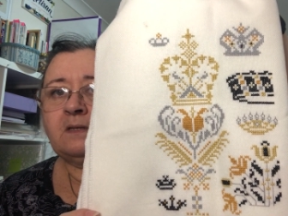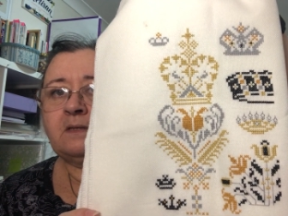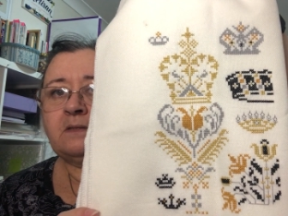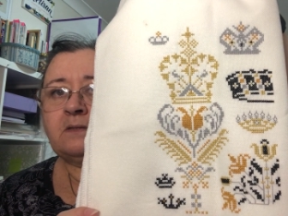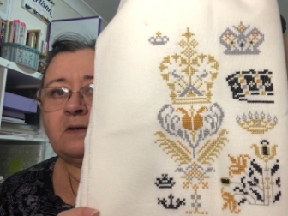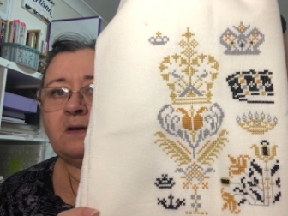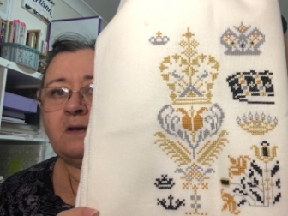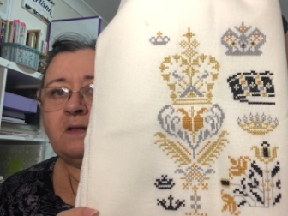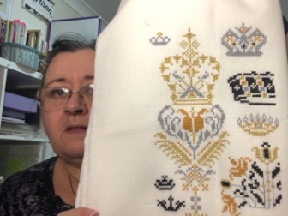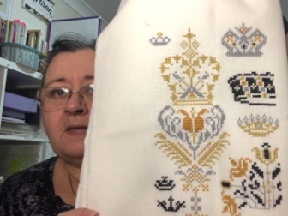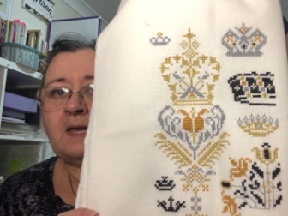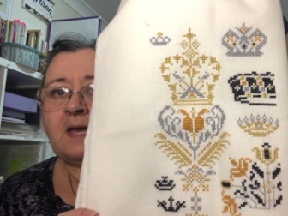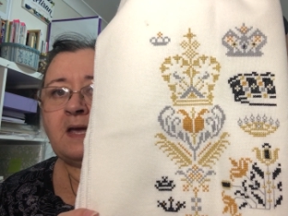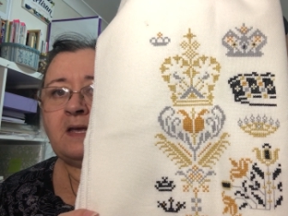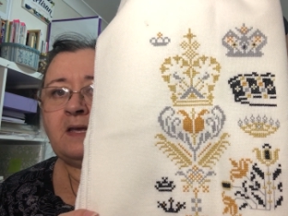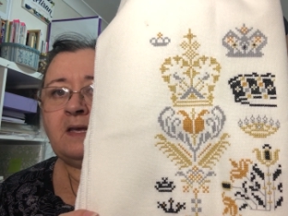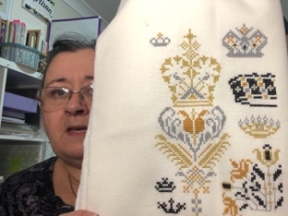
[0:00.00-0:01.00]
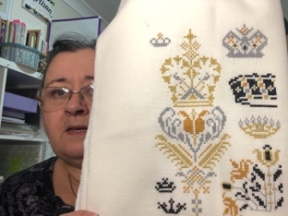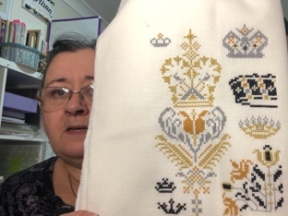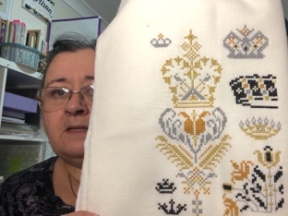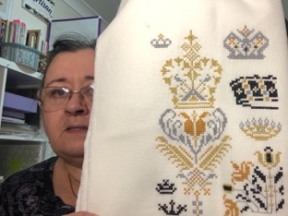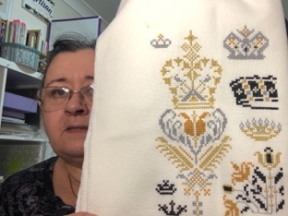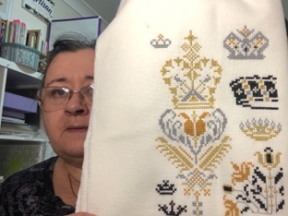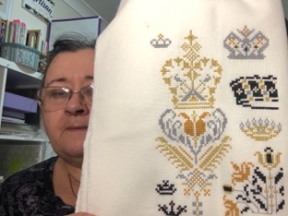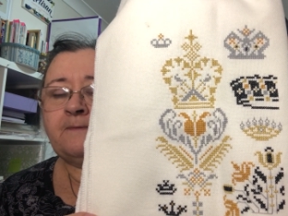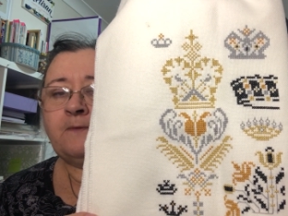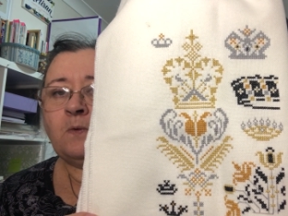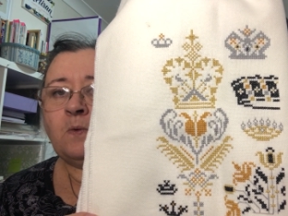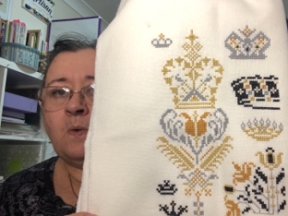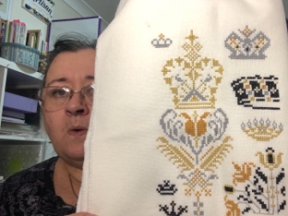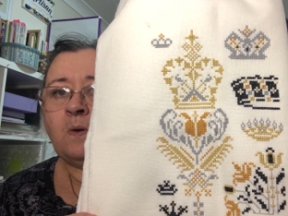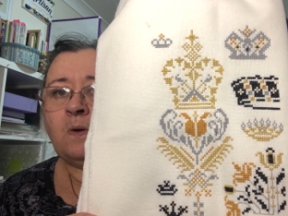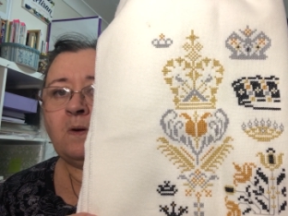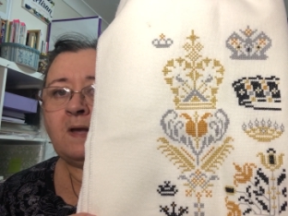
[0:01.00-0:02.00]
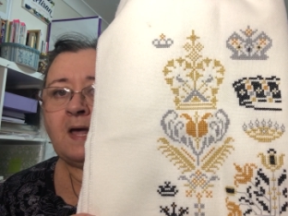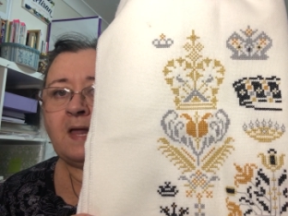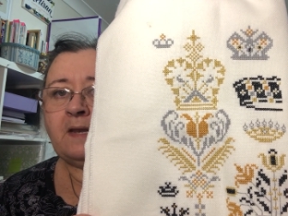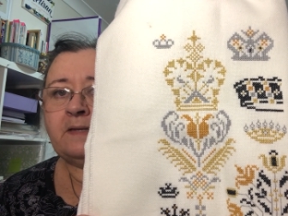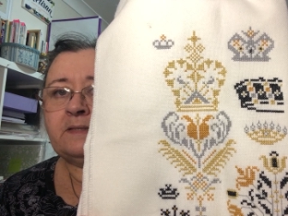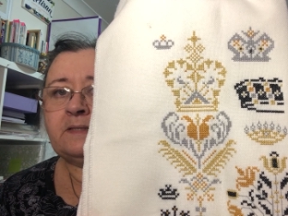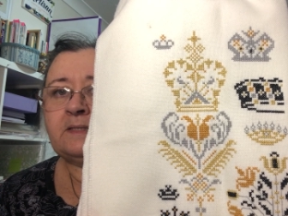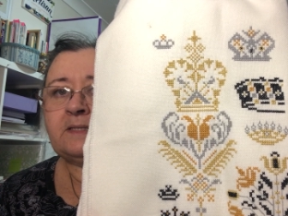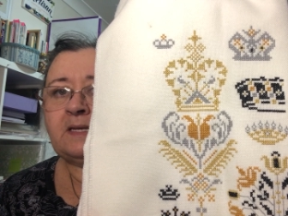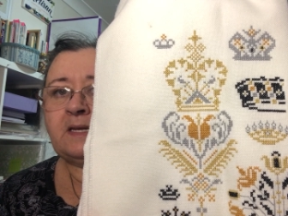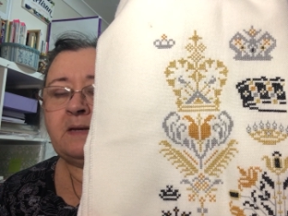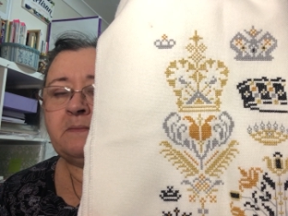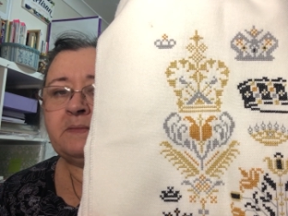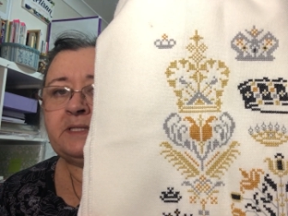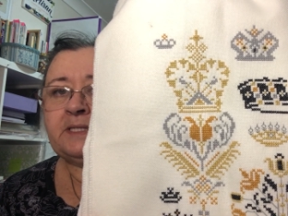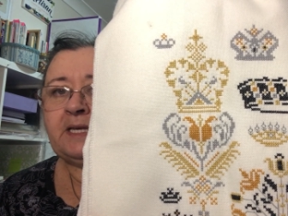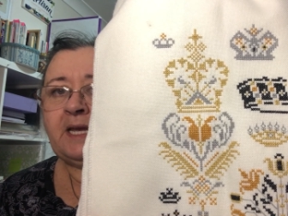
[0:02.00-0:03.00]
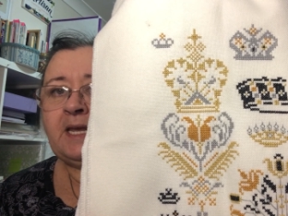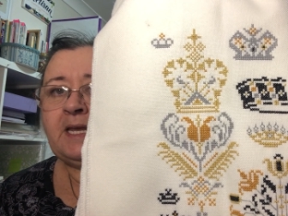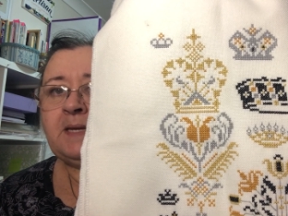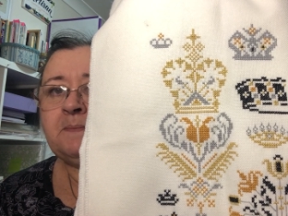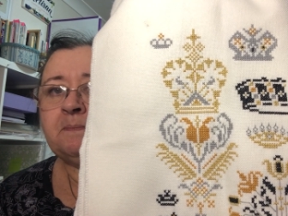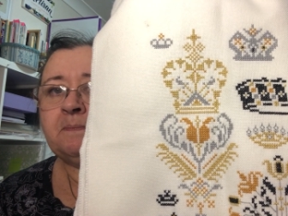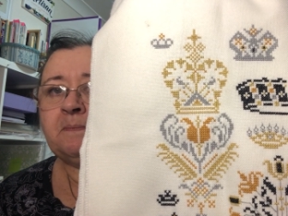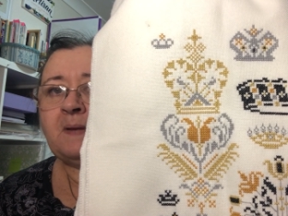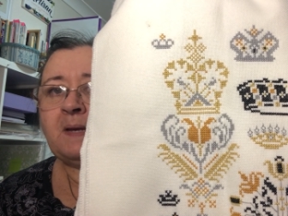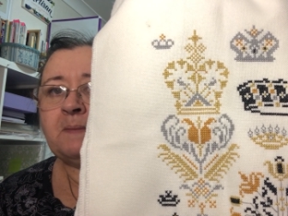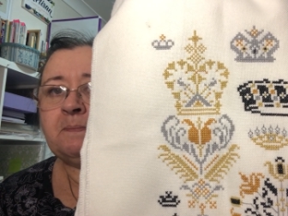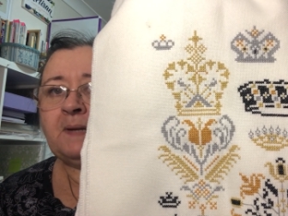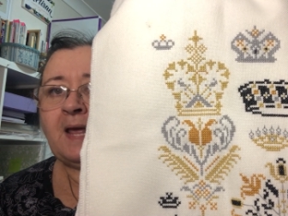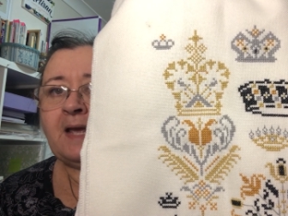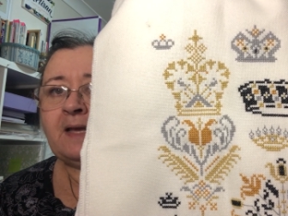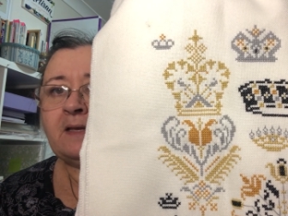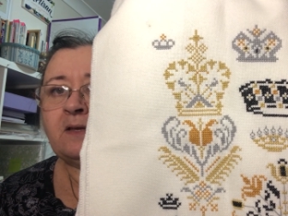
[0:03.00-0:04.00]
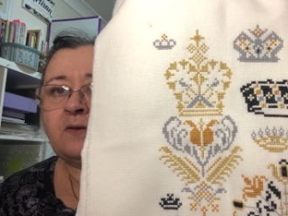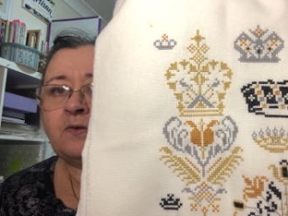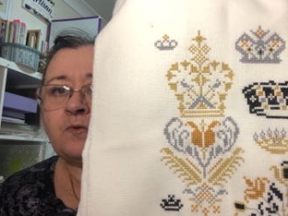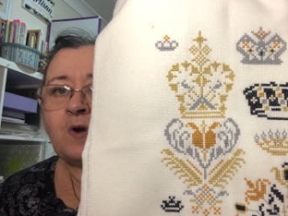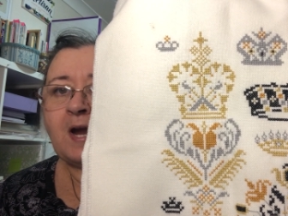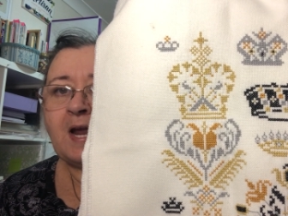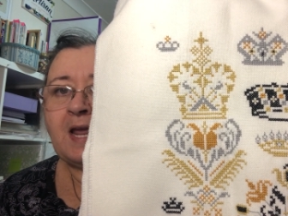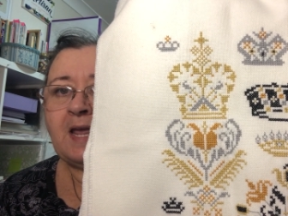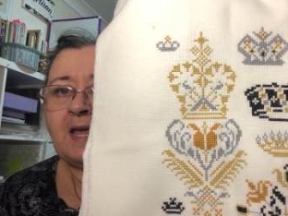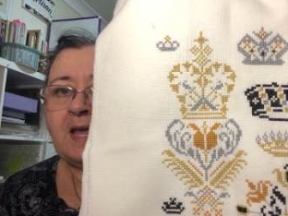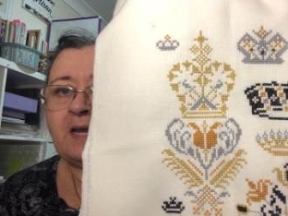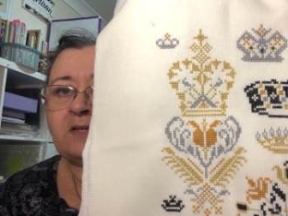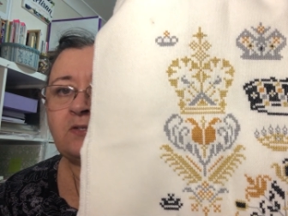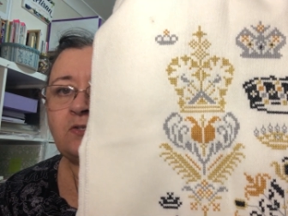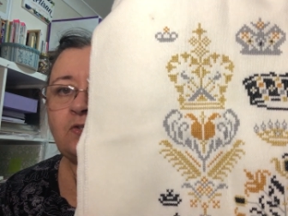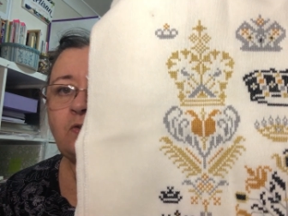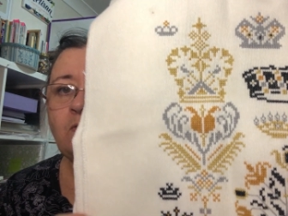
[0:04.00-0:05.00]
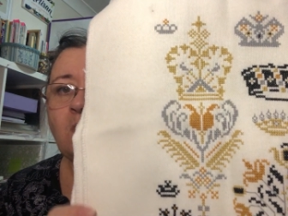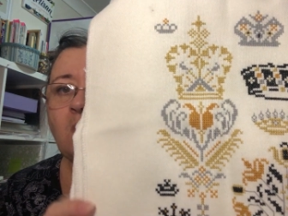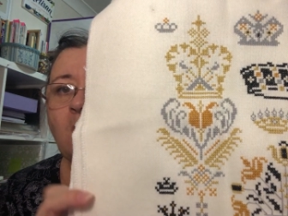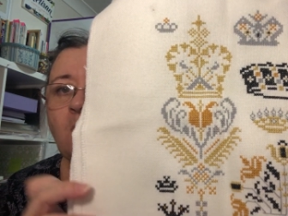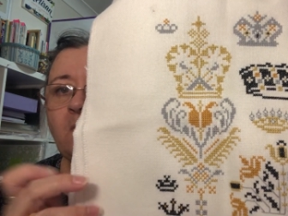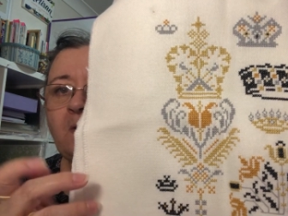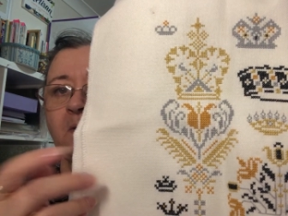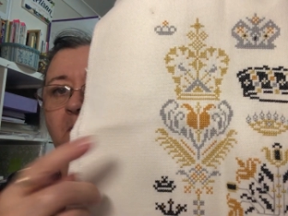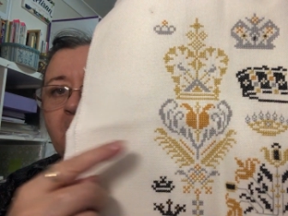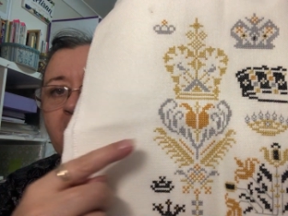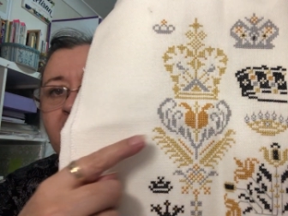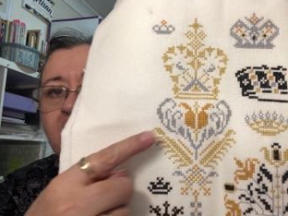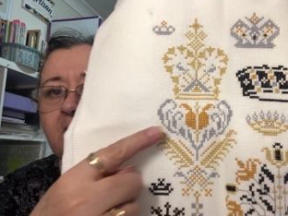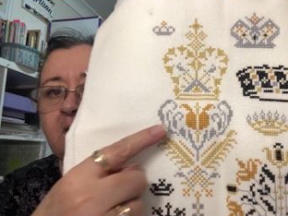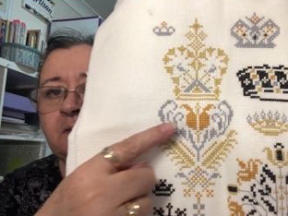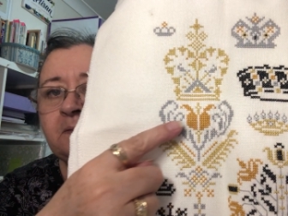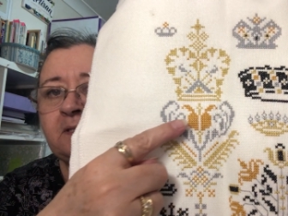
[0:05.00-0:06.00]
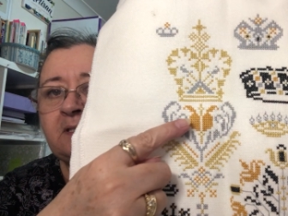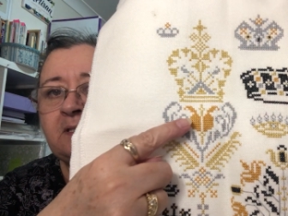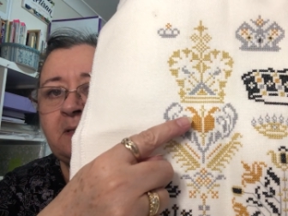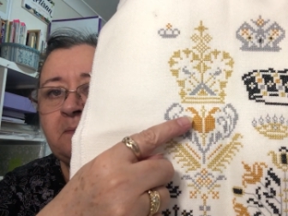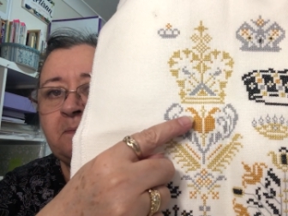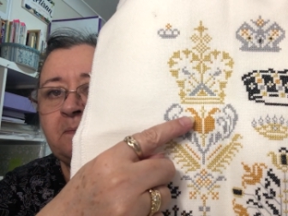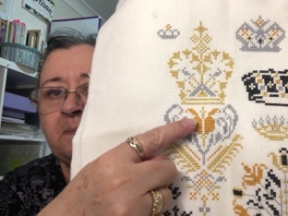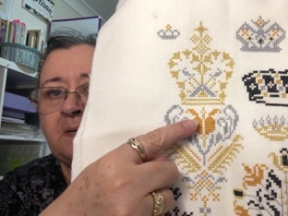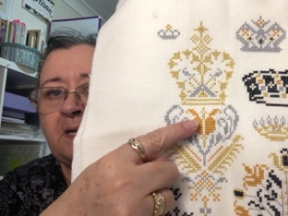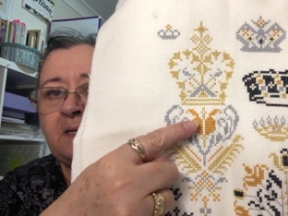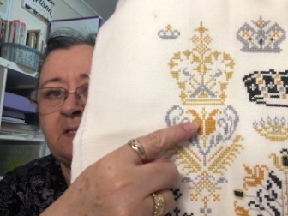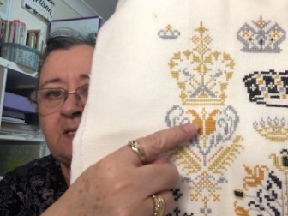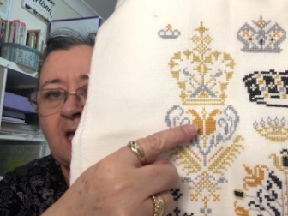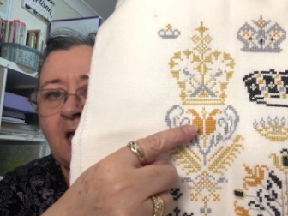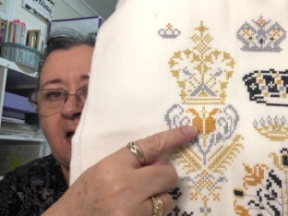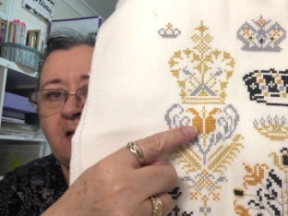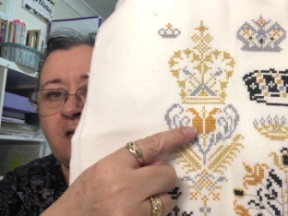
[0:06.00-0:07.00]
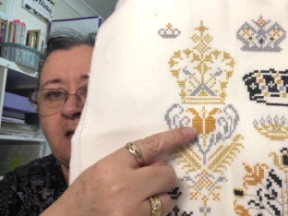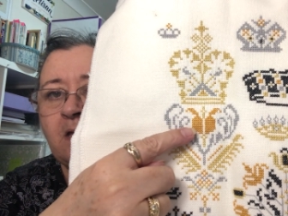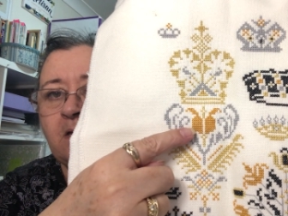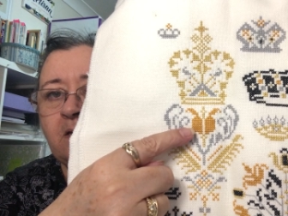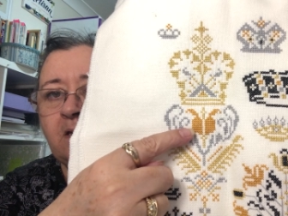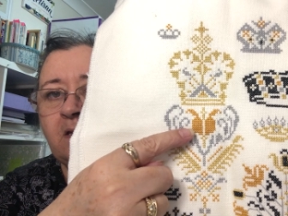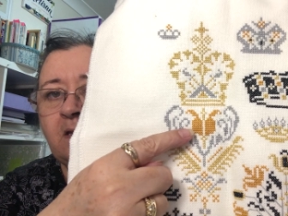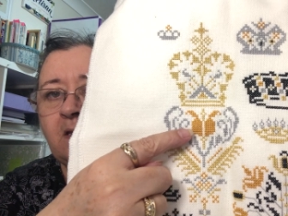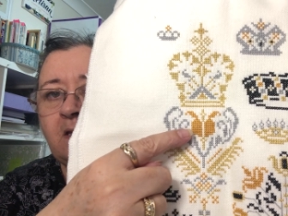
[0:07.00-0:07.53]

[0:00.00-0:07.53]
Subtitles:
So that is 4 colours of DMC, a black, a grey, and 2 goldy ones. So this one's a darker